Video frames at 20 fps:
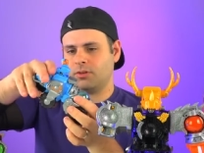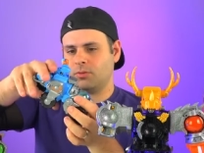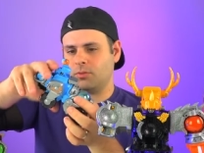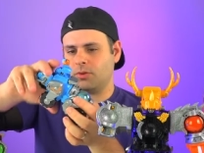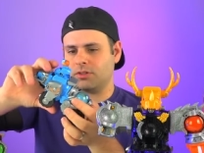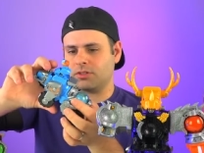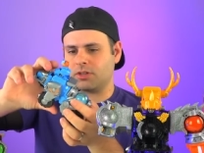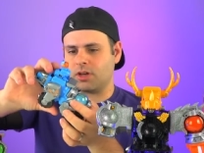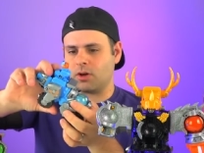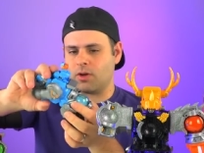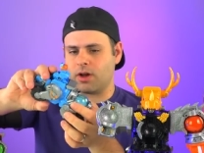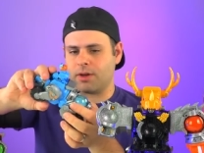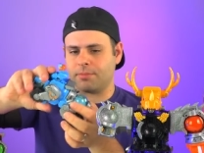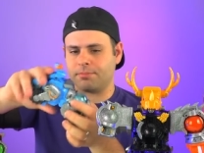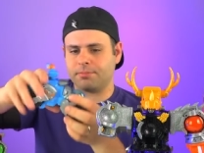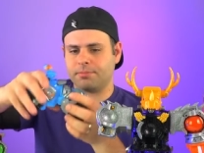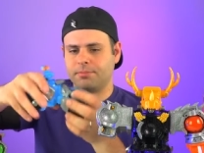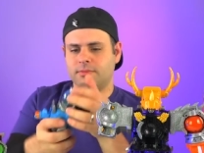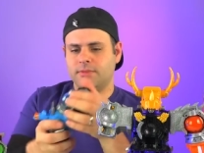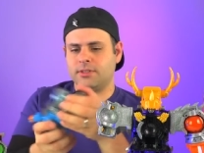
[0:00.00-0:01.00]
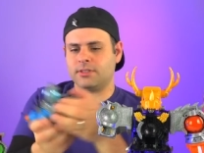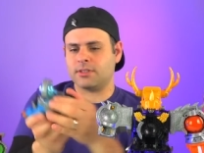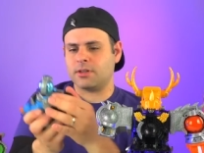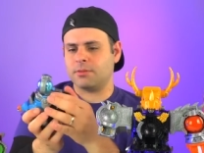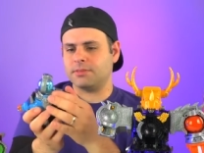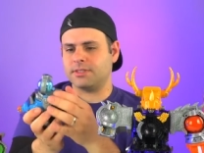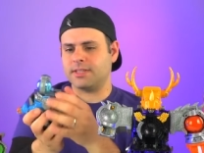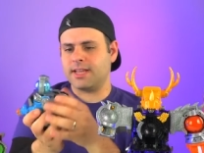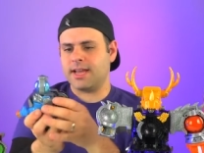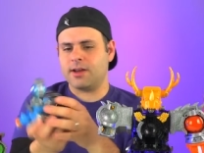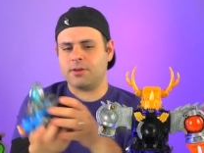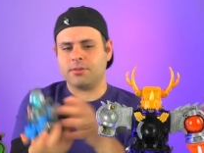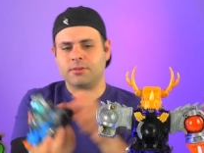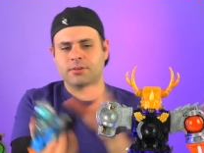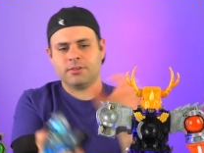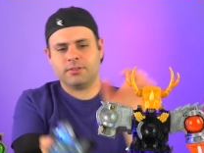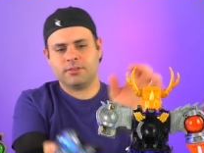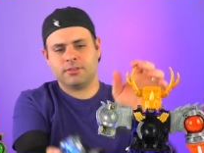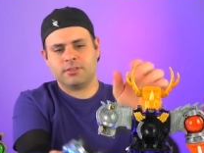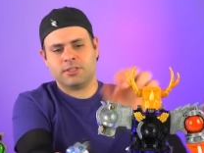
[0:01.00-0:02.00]
Wheels go up, this comes down,
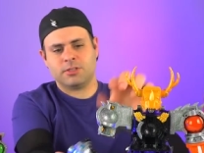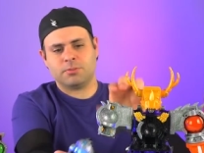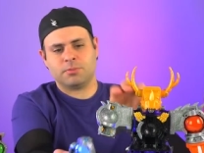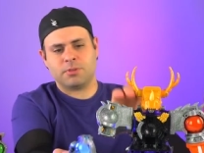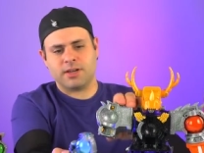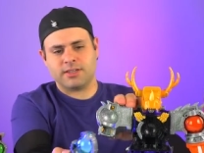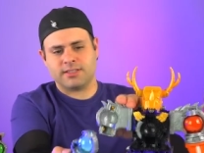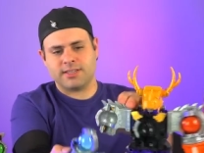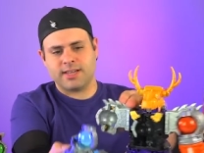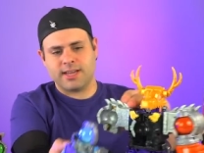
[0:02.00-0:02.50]
this plugs